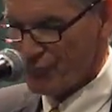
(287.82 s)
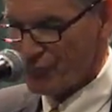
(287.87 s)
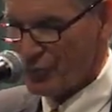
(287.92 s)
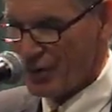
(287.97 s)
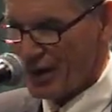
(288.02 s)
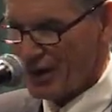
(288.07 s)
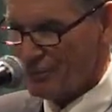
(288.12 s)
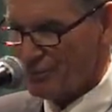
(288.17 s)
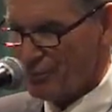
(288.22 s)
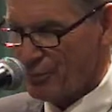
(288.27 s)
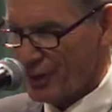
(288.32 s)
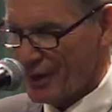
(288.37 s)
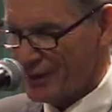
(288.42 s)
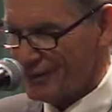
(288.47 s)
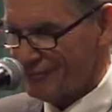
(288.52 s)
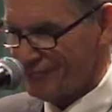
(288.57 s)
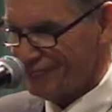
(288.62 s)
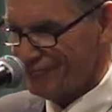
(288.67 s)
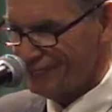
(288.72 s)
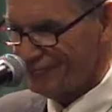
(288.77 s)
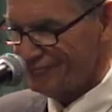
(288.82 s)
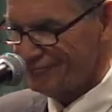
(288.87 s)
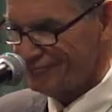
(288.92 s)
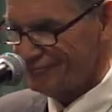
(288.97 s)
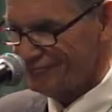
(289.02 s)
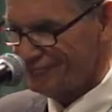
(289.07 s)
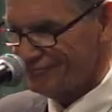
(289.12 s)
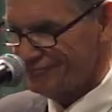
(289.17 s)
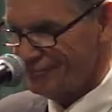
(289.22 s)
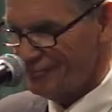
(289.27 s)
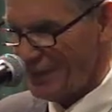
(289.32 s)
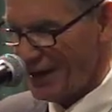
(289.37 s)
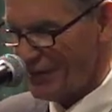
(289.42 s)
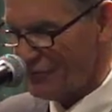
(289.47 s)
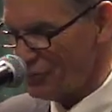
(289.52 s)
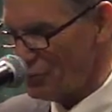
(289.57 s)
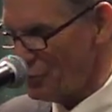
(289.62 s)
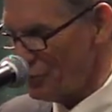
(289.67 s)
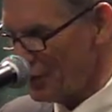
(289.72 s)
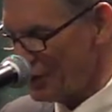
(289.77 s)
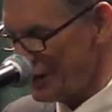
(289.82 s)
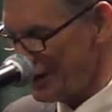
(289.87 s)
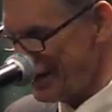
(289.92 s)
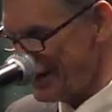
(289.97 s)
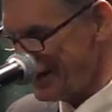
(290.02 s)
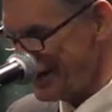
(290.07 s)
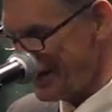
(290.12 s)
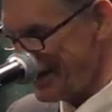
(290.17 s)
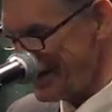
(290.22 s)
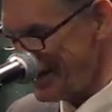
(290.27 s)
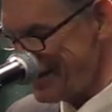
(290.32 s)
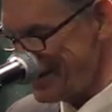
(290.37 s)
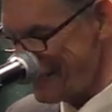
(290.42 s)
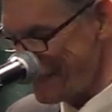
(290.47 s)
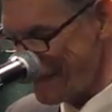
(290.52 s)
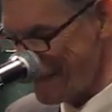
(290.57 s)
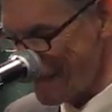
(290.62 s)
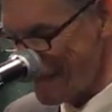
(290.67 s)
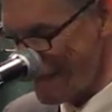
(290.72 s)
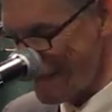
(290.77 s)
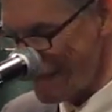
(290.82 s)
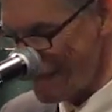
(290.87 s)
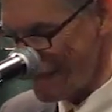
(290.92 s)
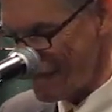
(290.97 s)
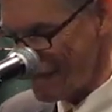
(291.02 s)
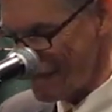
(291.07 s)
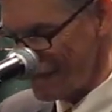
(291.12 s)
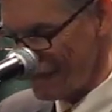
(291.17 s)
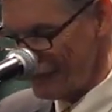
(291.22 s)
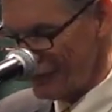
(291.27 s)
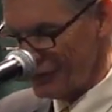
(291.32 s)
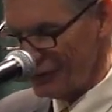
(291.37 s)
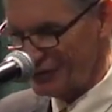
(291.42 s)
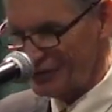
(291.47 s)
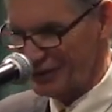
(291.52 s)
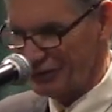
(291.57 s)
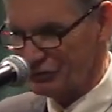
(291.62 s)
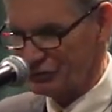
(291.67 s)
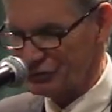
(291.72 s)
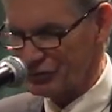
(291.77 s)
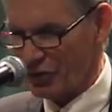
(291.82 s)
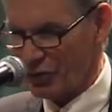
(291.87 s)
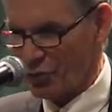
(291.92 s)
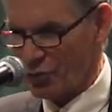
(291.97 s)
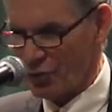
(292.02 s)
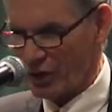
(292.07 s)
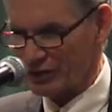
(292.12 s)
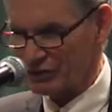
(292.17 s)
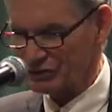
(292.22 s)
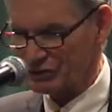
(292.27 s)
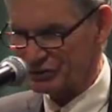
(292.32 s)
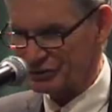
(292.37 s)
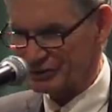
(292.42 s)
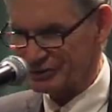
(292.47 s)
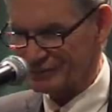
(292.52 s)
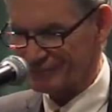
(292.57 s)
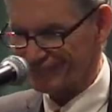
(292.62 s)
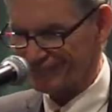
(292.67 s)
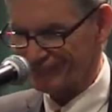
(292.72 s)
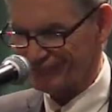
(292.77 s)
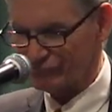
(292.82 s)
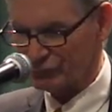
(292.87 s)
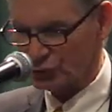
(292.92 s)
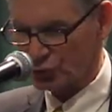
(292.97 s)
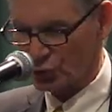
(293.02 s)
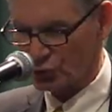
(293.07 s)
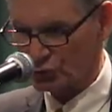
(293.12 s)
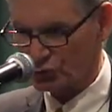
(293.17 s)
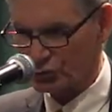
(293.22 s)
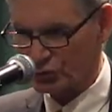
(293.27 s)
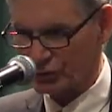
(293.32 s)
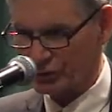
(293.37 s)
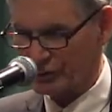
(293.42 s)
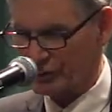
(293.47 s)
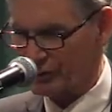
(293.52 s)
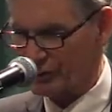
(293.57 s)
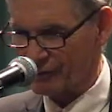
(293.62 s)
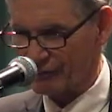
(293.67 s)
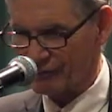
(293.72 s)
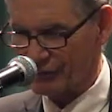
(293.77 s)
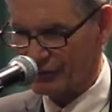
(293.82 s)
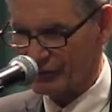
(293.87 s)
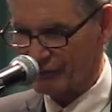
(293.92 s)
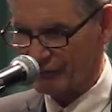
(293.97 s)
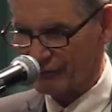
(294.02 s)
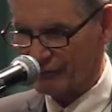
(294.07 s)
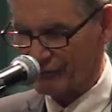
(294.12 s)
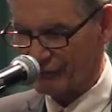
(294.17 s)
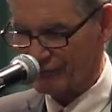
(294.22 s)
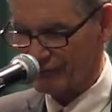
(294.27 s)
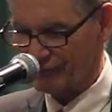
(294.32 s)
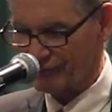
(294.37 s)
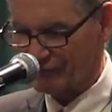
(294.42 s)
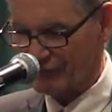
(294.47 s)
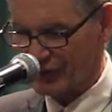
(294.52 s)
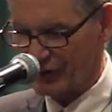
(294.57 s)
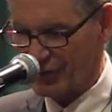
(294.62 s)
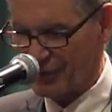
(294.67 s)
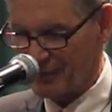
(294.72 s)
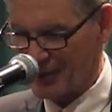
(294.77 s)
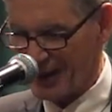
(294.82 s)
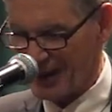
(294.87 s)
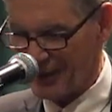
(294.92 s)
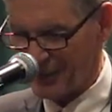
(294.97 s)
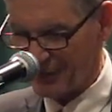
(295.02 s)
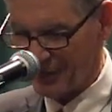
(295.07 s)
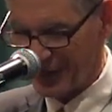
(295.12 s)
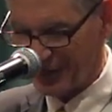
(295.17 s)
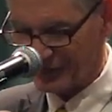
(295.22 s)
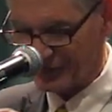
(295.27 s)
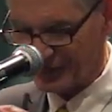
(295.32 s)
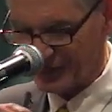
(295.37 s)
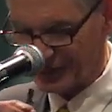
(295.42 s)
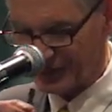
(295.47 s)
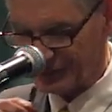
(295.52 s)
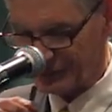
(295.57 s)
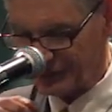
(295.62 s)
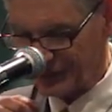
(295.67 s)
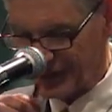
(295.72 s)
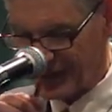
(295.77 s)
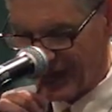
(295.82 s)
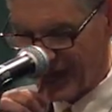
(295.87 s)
Brad Pitt, Matthew McConaughey, Denzel Washington, George Clooney are very, very mad about this.